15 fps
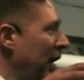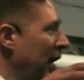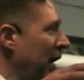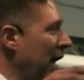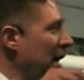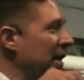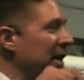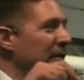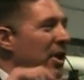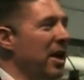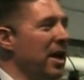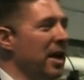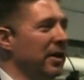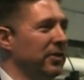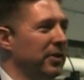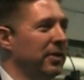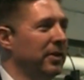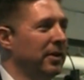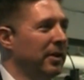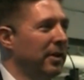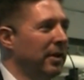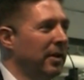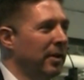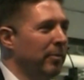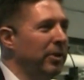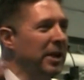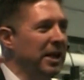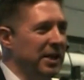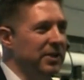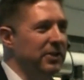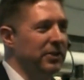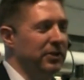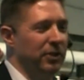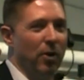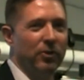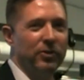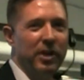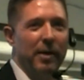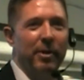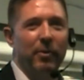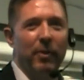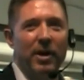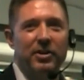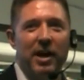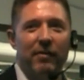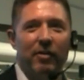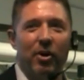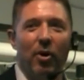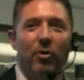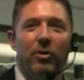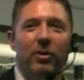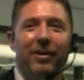And I'll give you a hint. Please don't tell me to write Java code.